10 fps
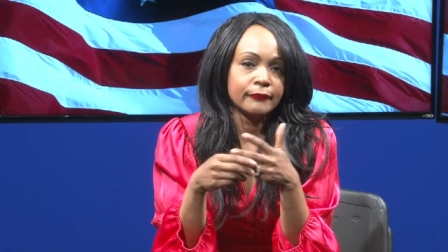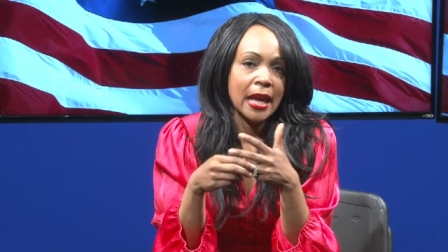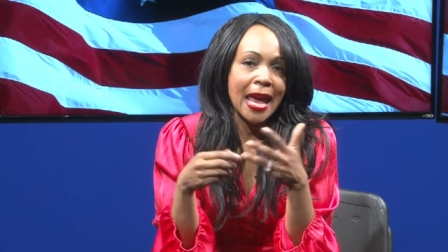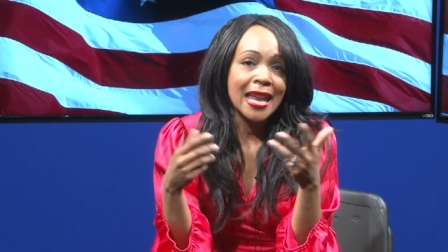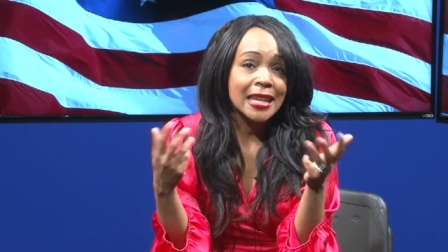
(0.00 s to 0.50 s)

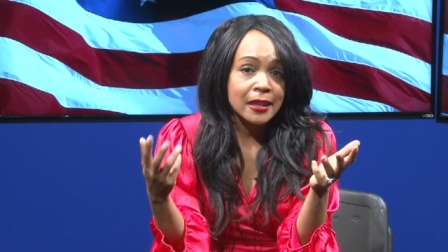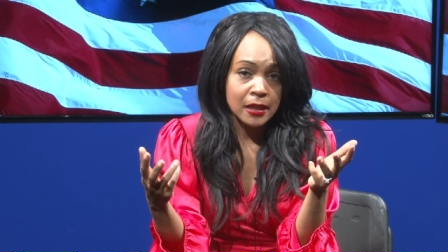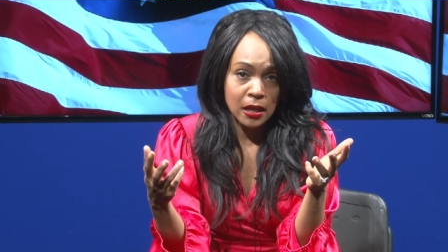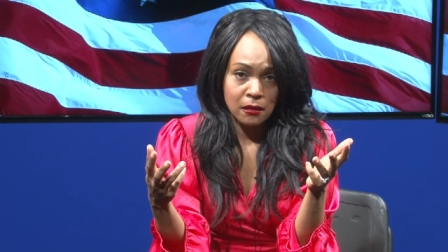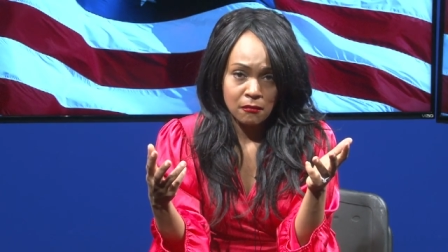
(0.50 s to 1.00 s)

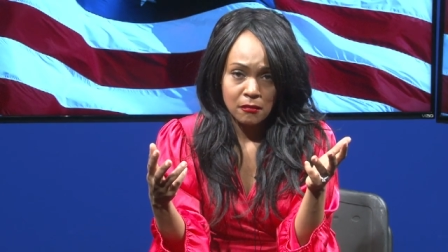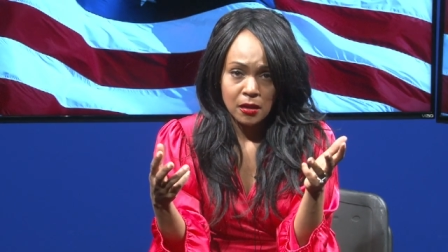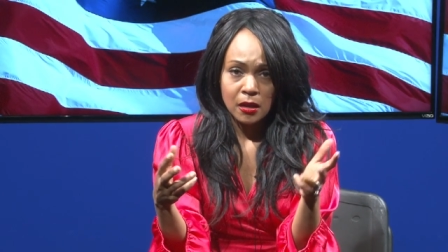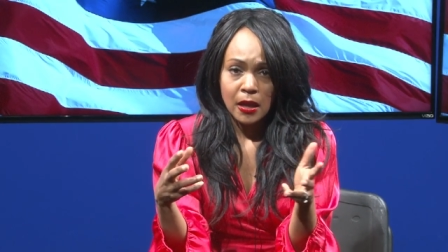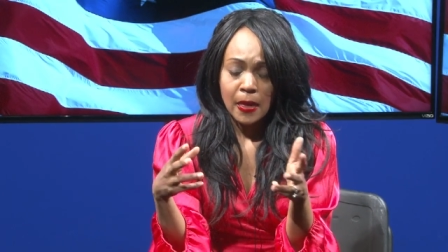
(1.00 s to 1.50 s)
anything,
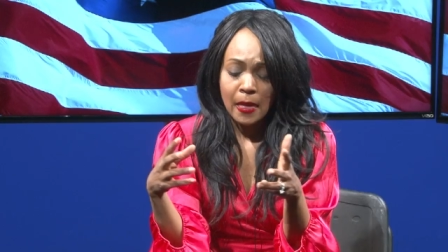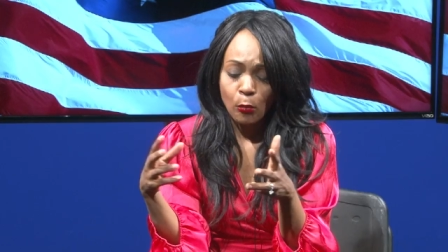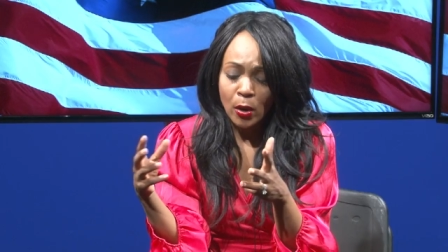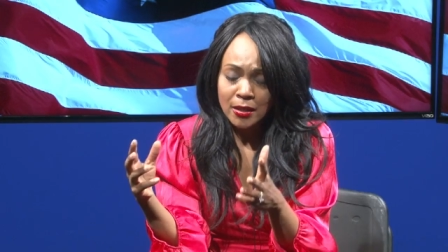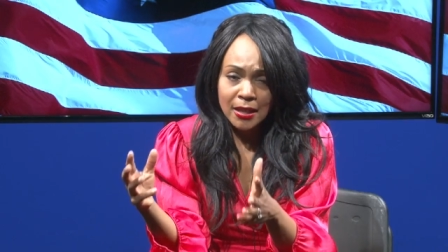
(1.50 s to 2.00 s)

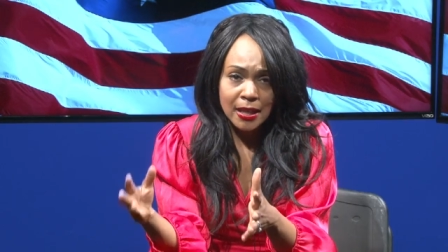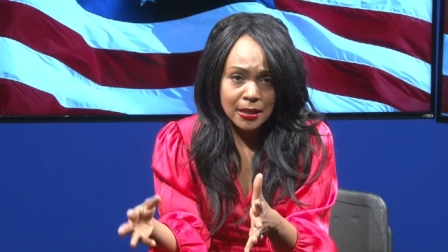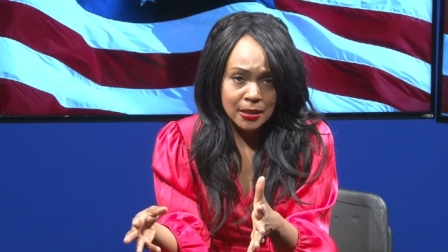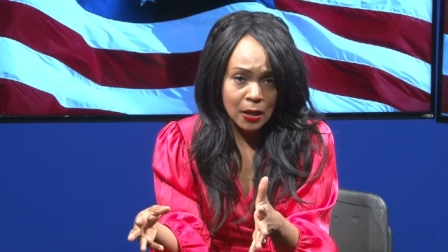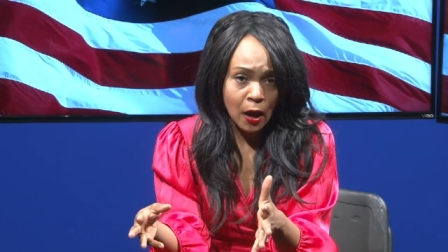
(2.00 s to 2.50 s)
once they get
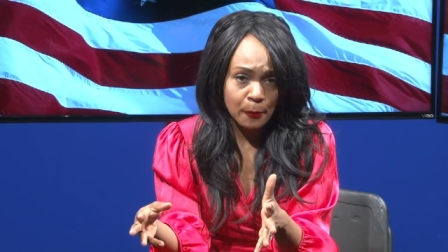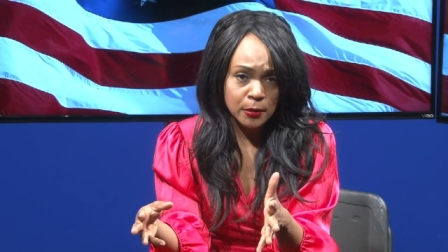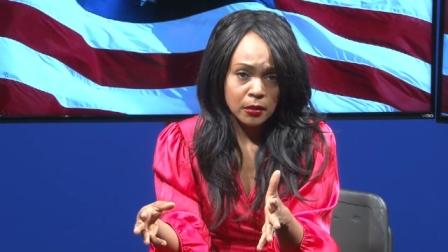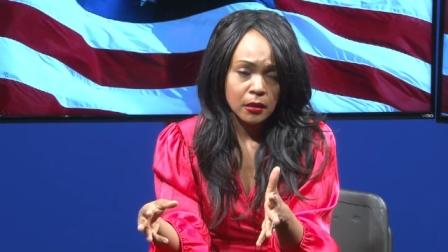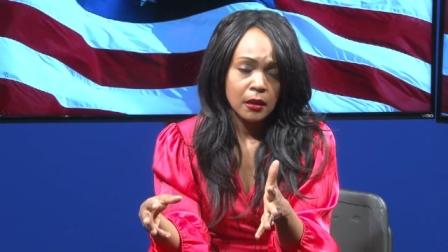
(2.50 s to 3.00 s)
stopped,